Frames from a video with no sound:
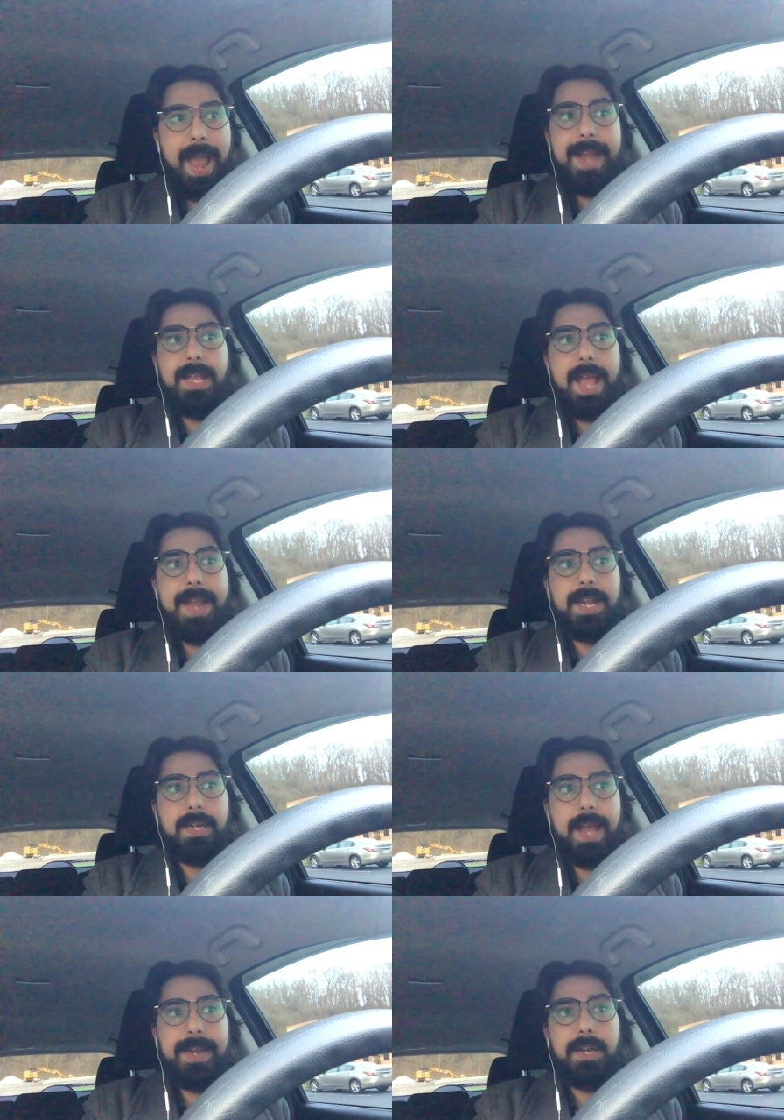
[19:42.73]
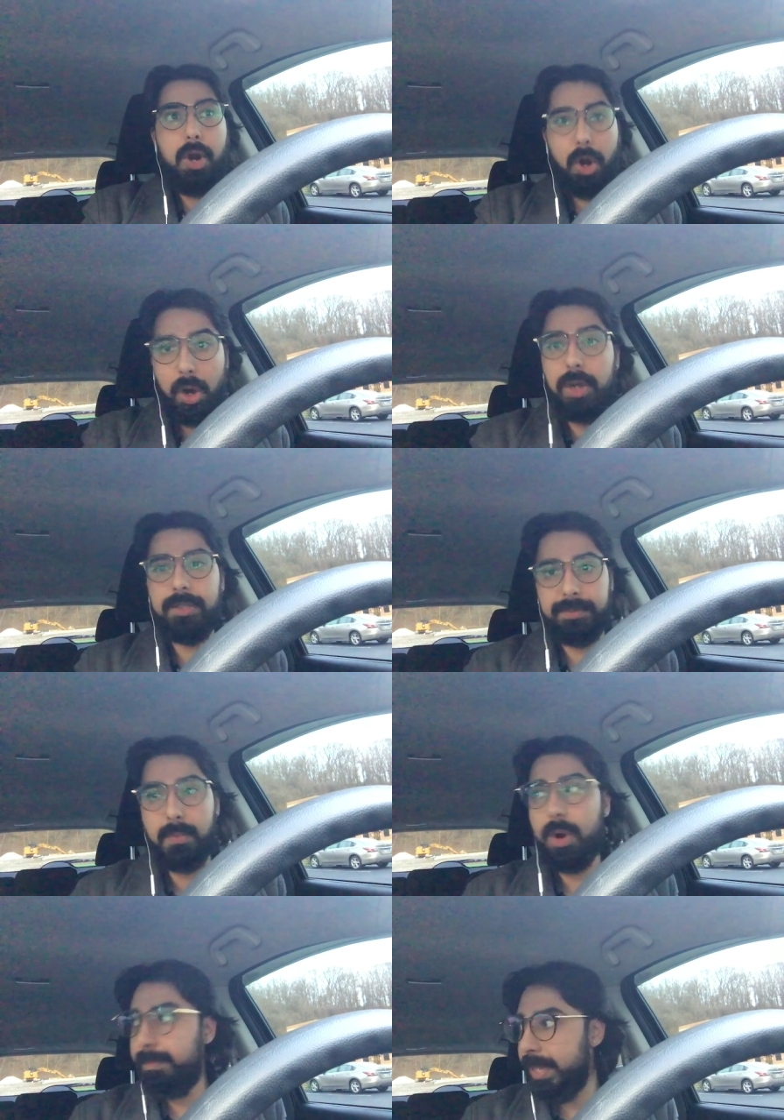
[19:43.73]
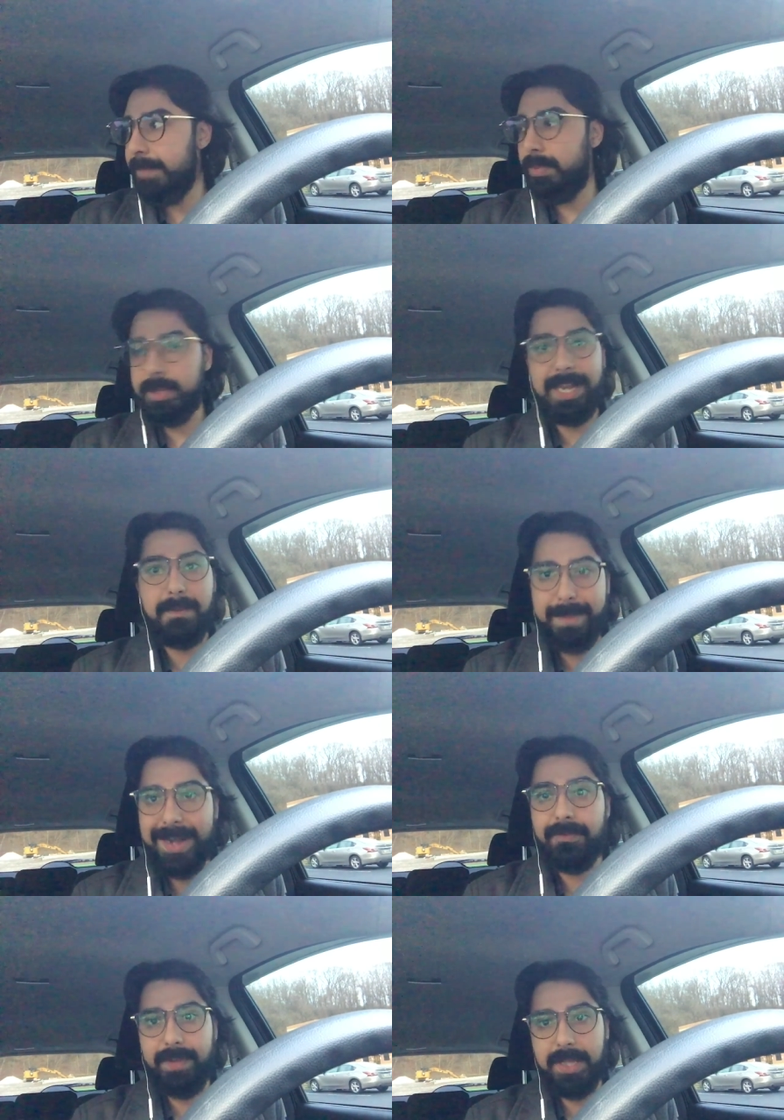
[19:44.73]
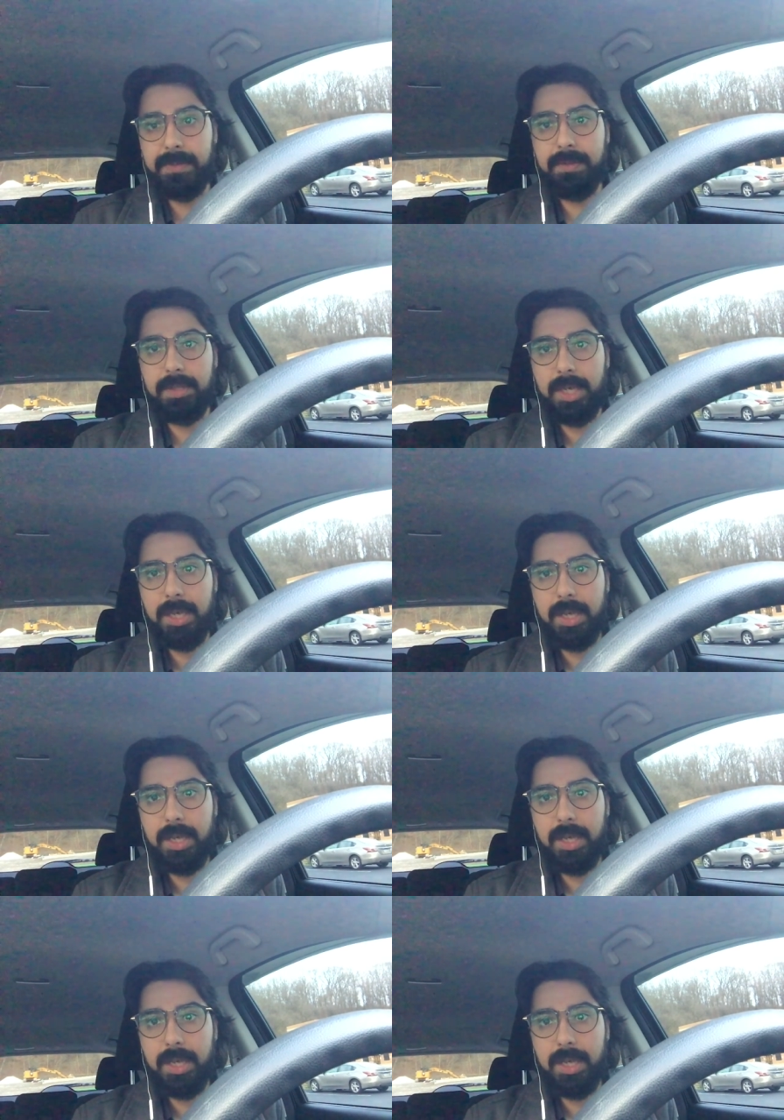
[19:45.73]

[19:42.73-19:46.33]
and it and it and it hurts more people than it benefits.